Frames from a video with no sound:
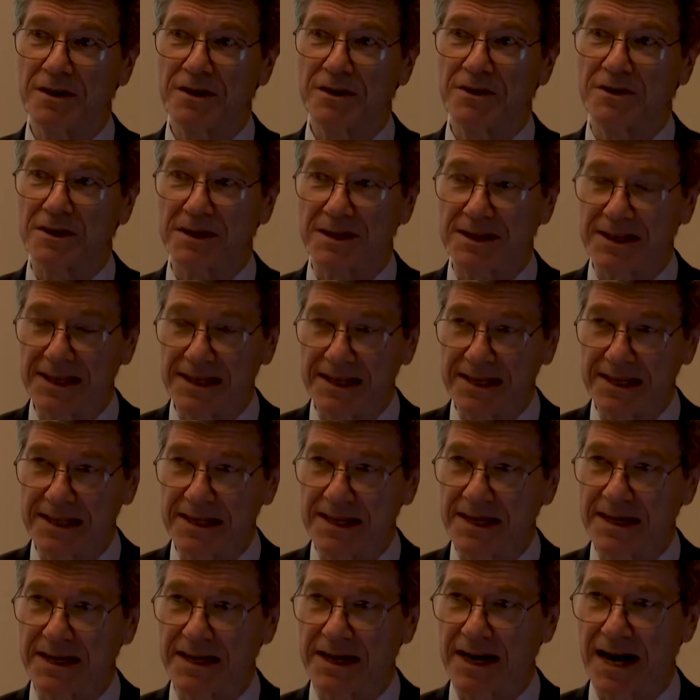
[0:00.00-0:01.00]
to clean
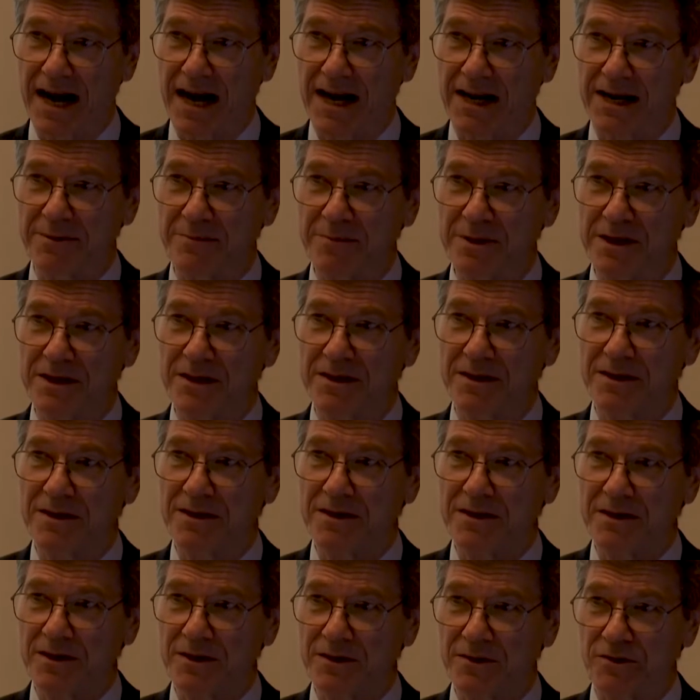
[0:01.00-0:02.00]
the economy,
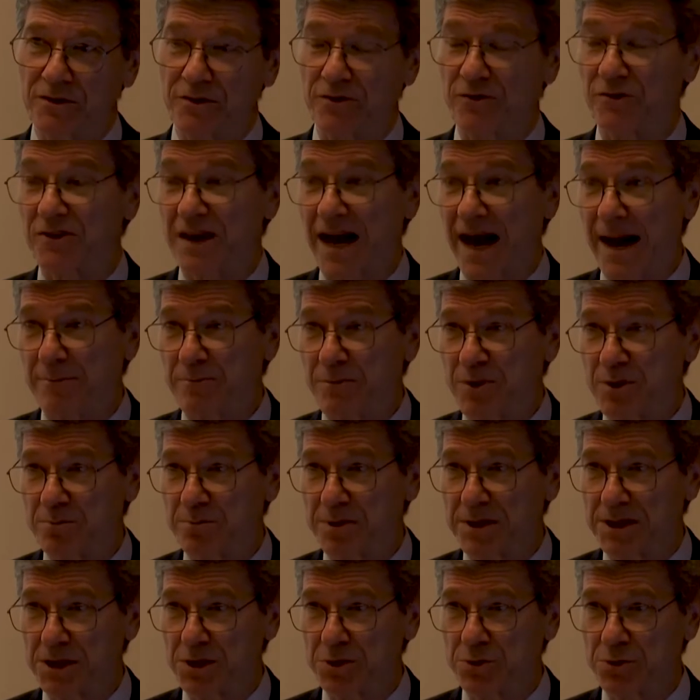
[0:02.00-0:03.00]
to stop the
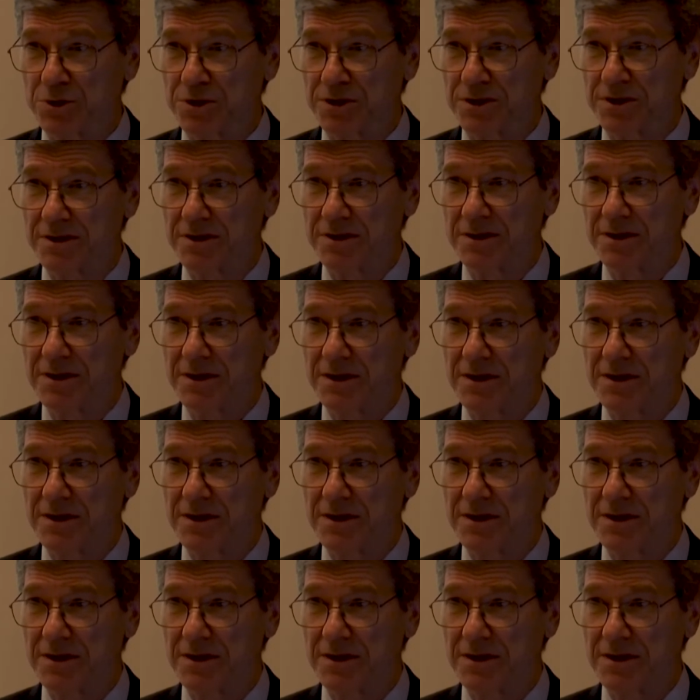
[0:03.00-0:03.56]
pollution,